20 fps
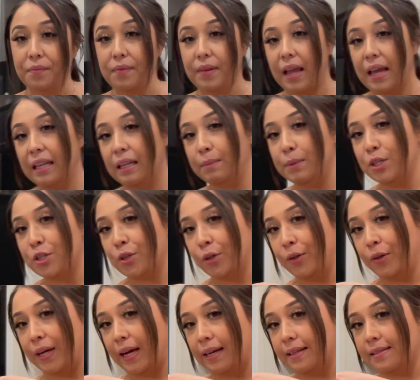And let me show
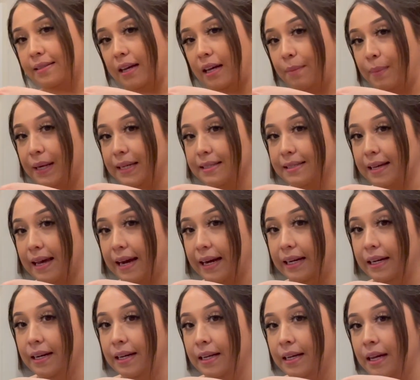you guys side by
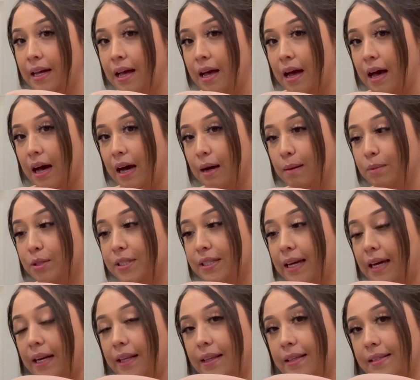side, um, just
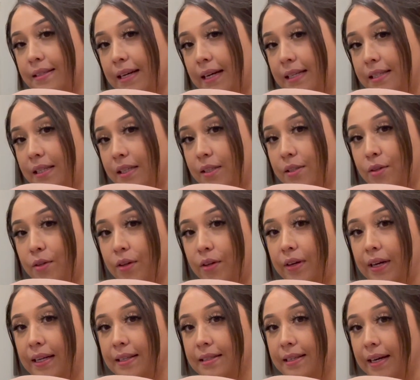kind of the sizing so that
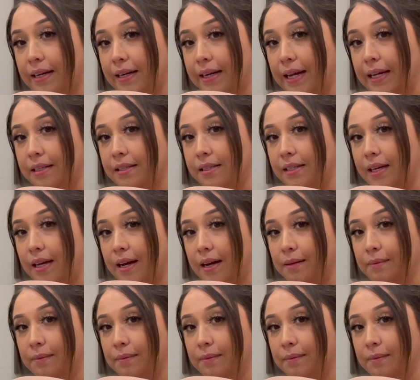you guys get an idea.